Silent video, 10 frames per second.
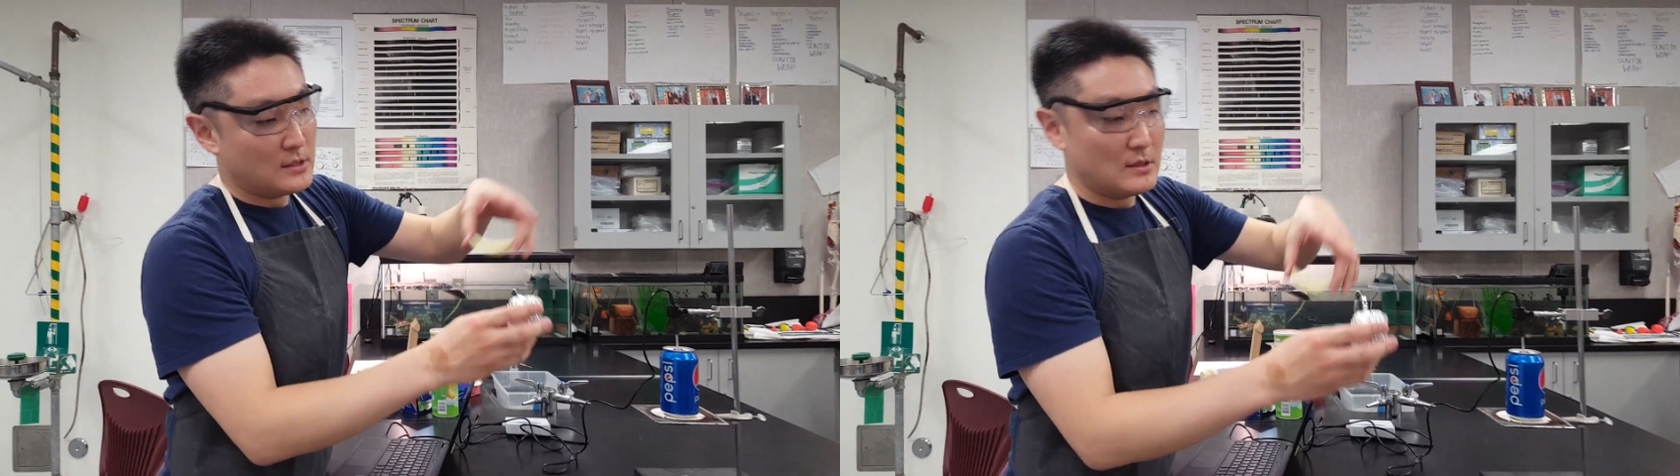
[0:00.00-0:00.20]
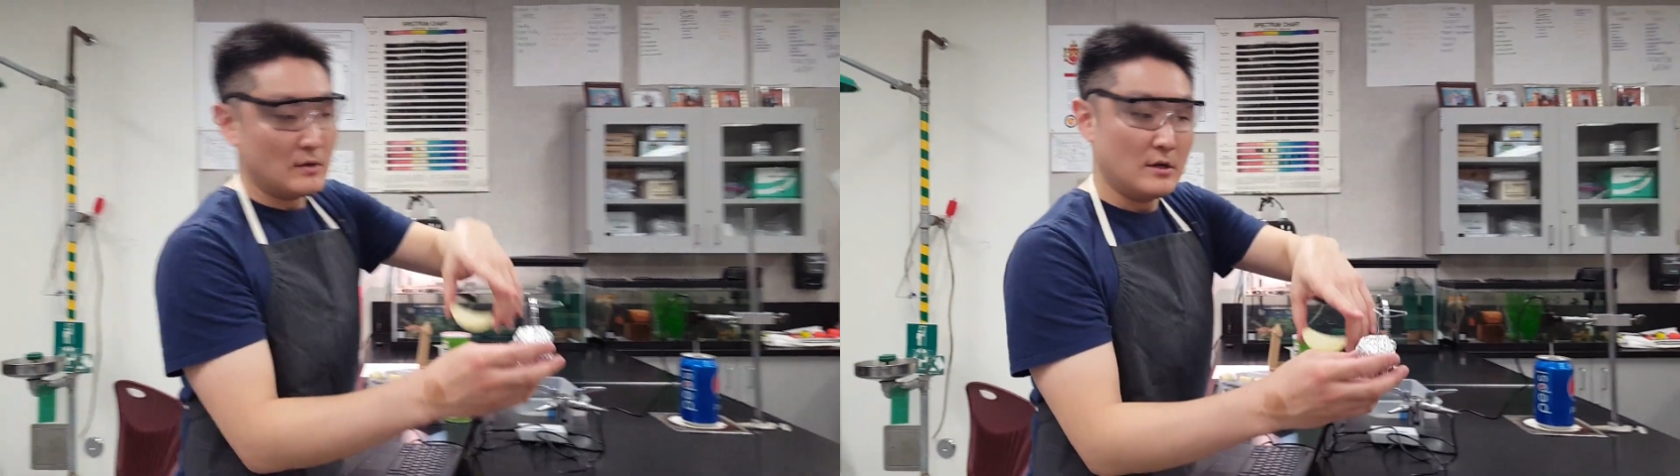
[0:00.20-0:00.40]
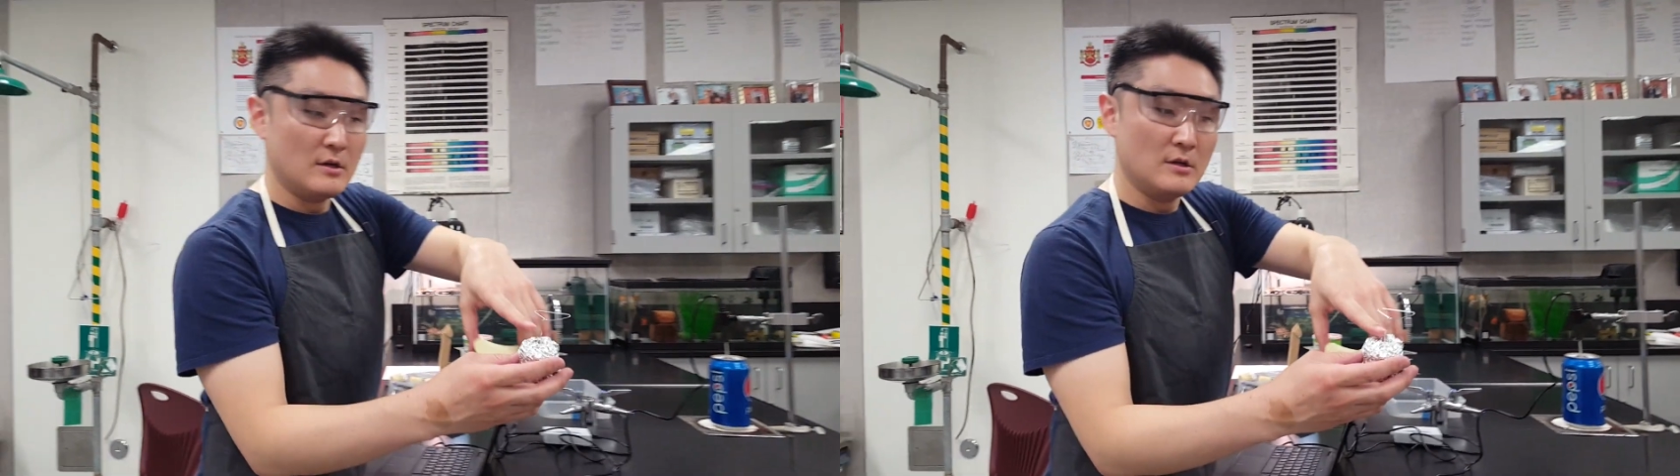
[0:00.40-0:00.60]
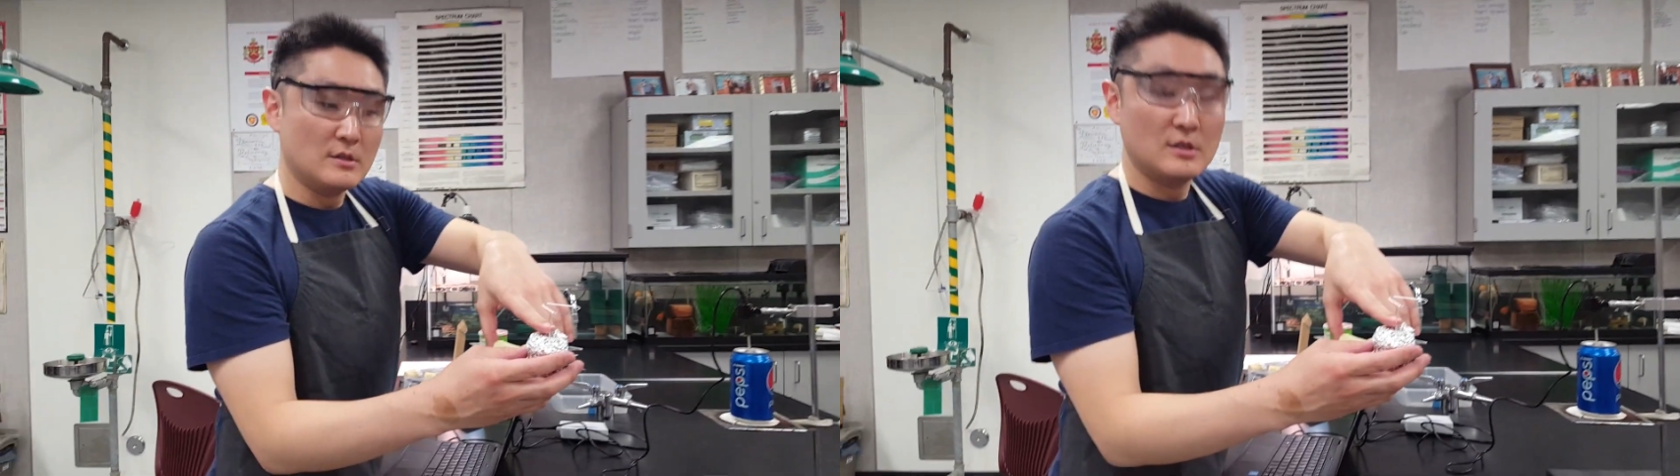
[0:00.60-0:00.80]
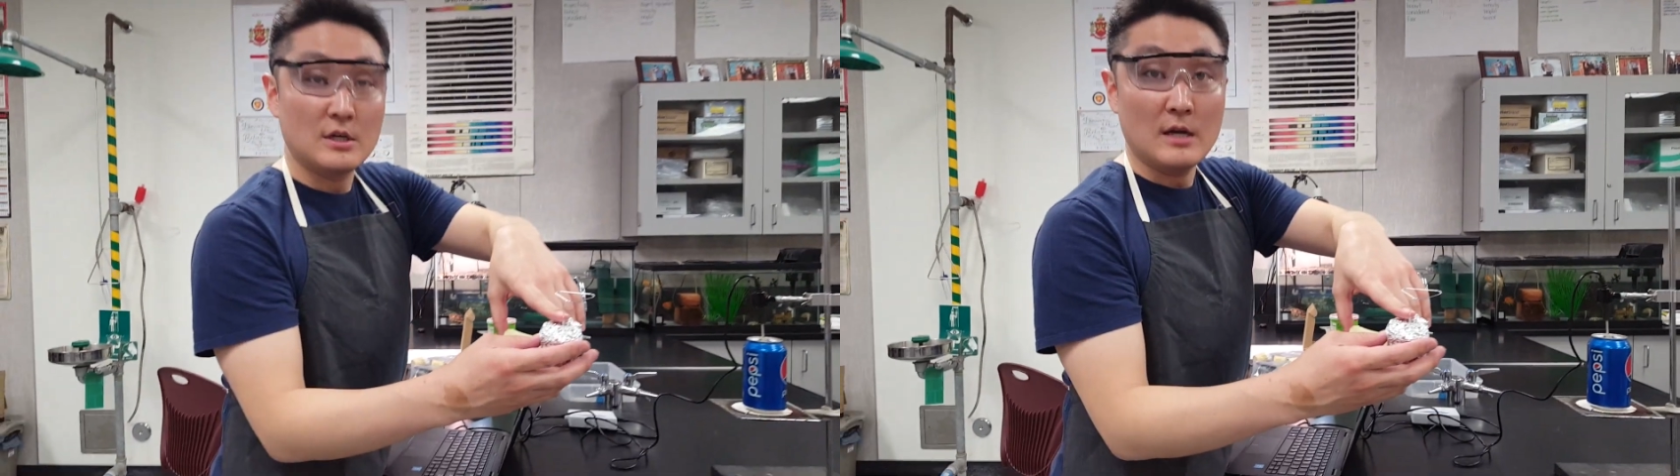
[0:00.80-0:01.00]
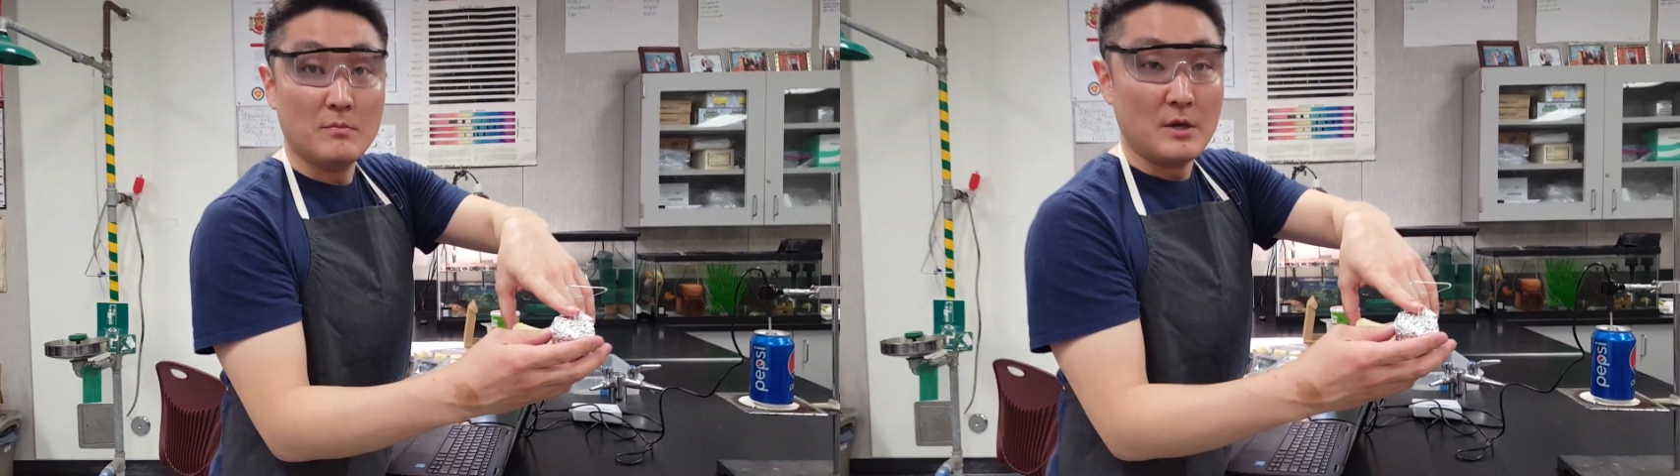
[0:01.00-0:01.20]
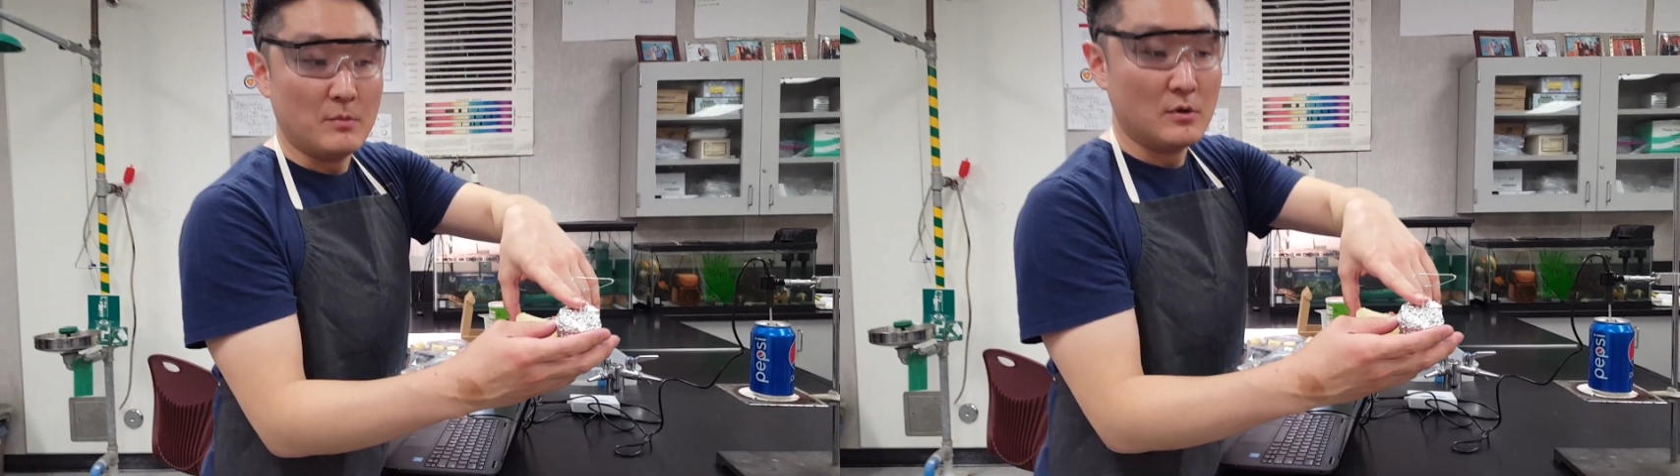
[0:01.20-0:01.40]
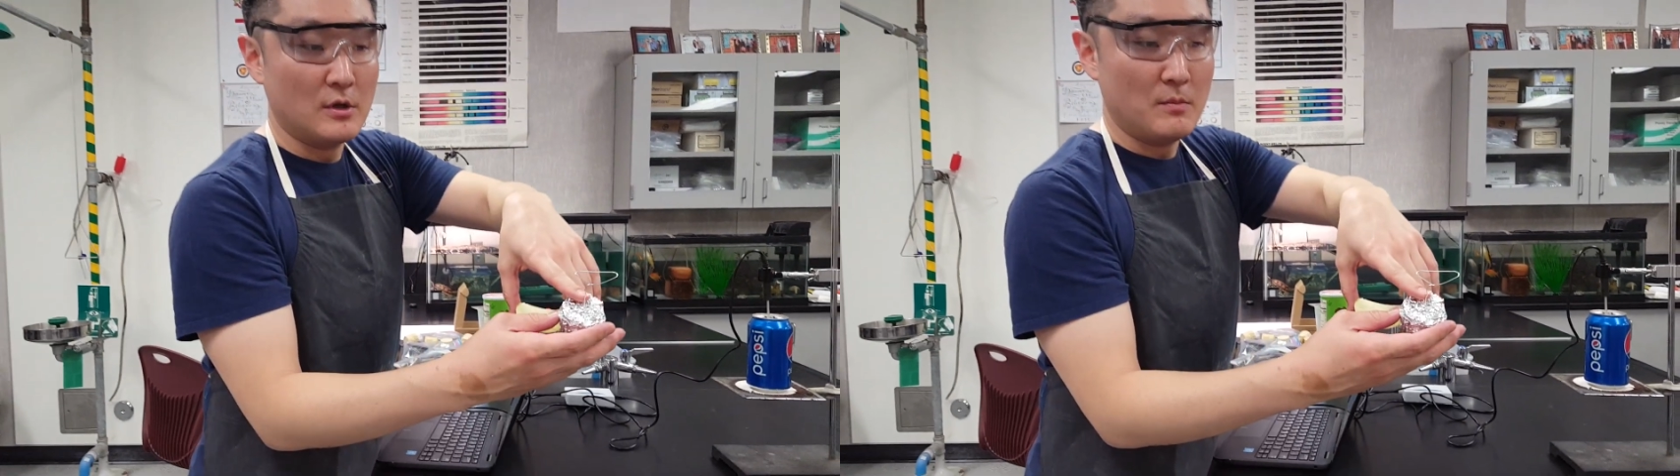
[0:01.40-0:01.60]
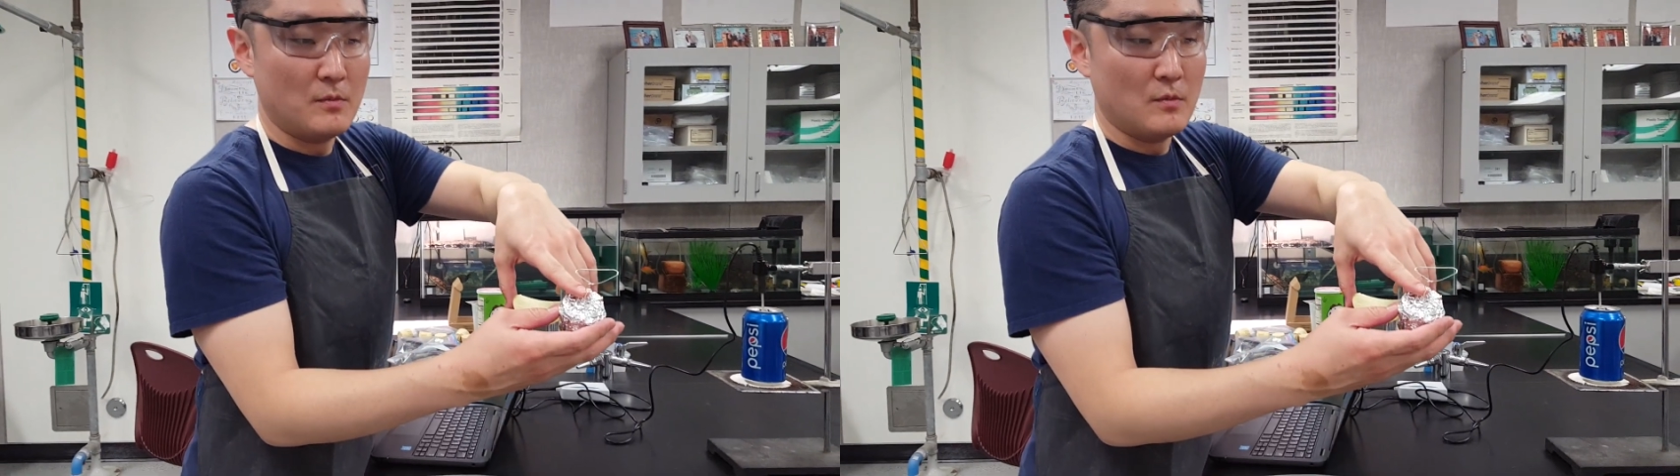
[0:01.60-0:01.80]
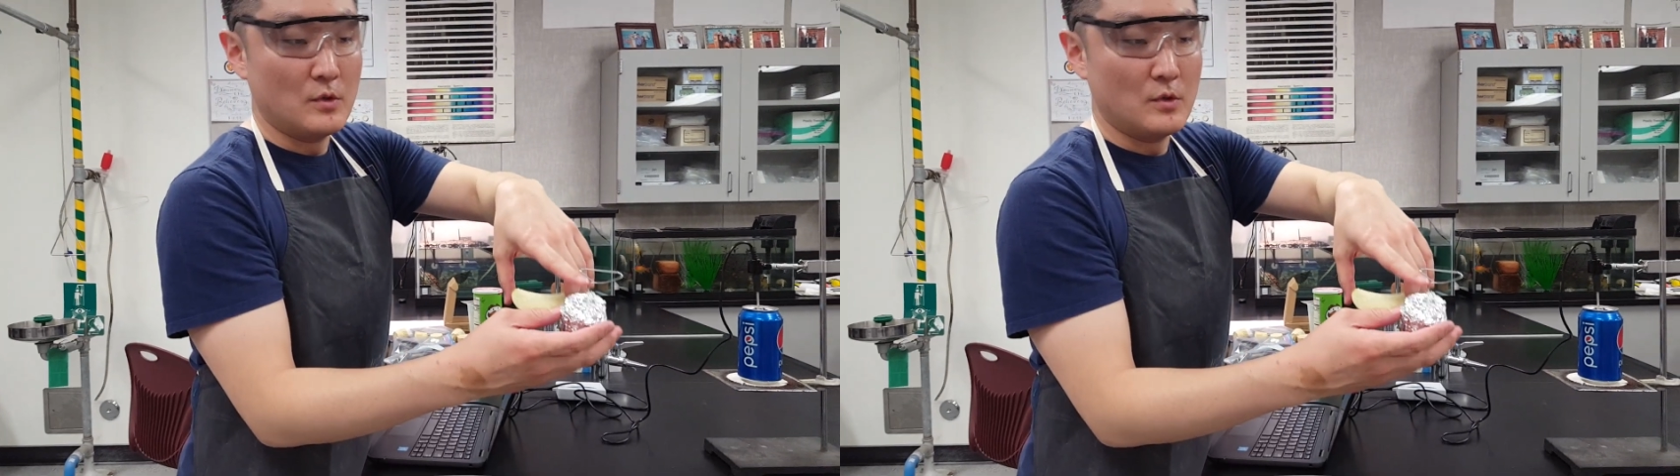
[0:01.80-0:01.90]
thing right here is a giant paper clip,